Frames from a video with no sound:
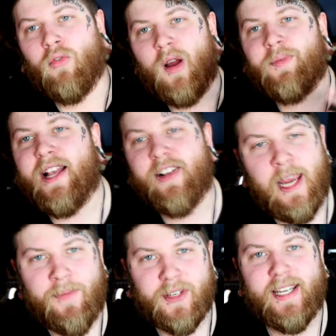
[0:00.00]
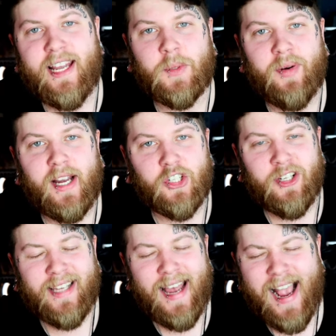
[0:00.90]
Reptile Keepers Against
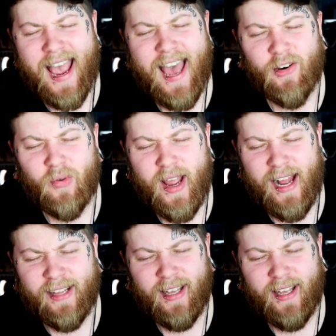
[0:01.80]
Prejudice. I had it right. I